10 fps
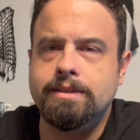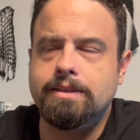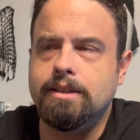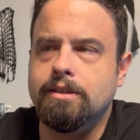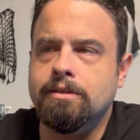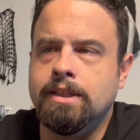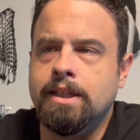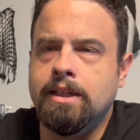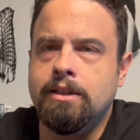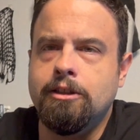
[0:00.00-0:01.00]
So
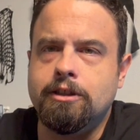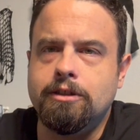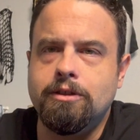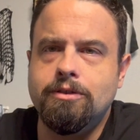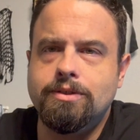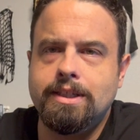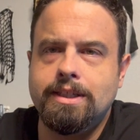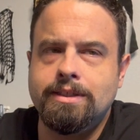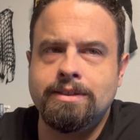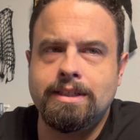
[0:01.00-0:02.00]
you can use
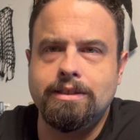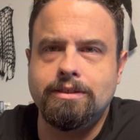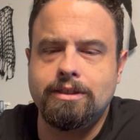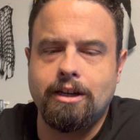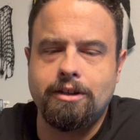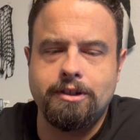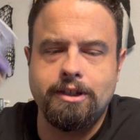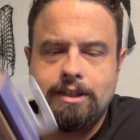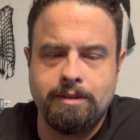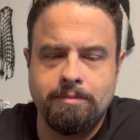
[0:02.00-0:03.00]
this and solder
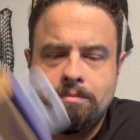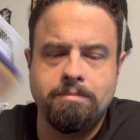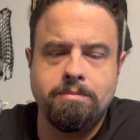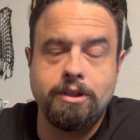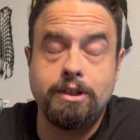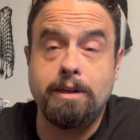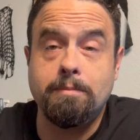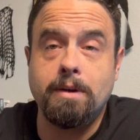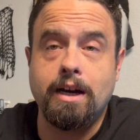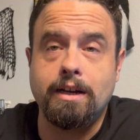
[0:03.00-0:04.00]
it and put it in a
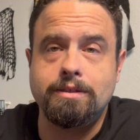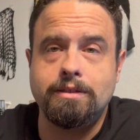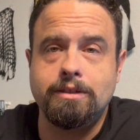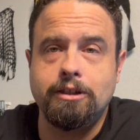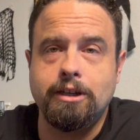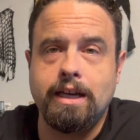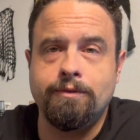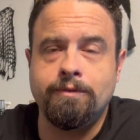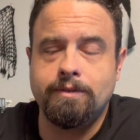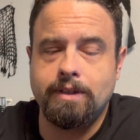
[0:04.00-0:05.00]
box and
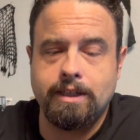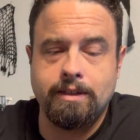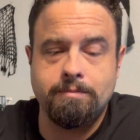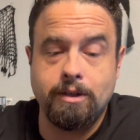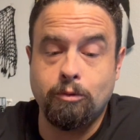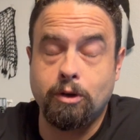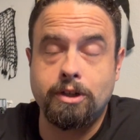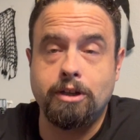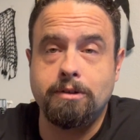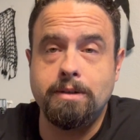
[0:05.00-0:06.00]
have a
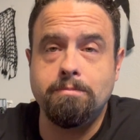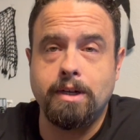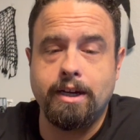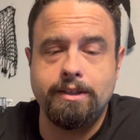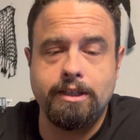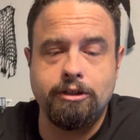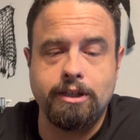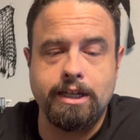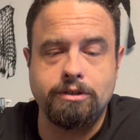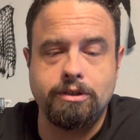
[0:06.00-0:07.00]
working REM pod that you
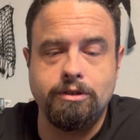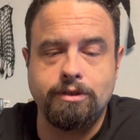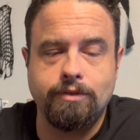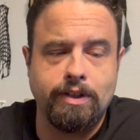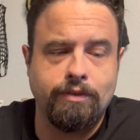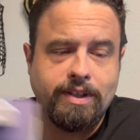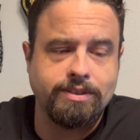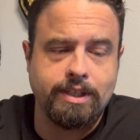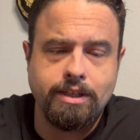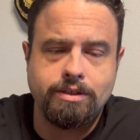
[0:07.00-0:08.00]
can actually use on an
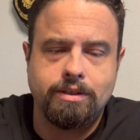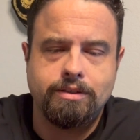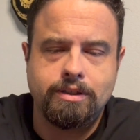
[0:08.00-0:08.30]
investigation.